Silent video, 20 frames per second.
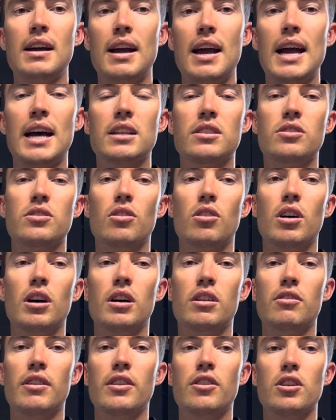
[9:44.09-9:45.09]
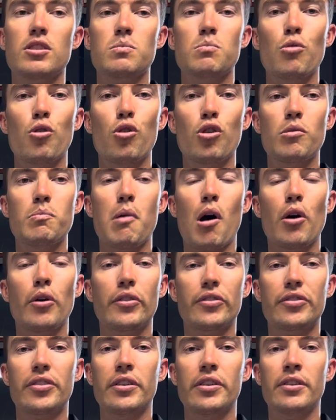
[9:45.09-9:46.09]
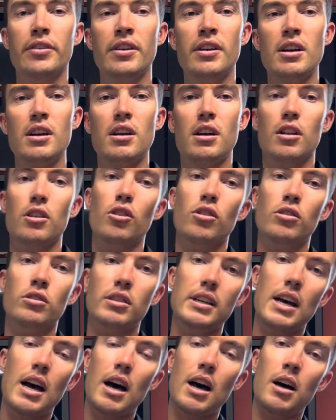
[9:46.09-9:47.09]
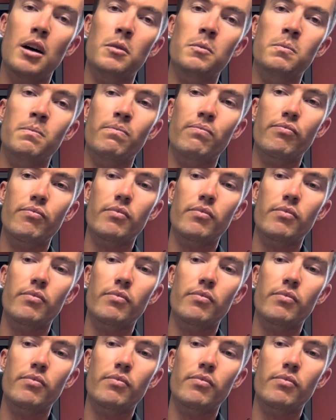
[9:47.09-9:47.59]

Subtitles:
outside, around those moored boats and along the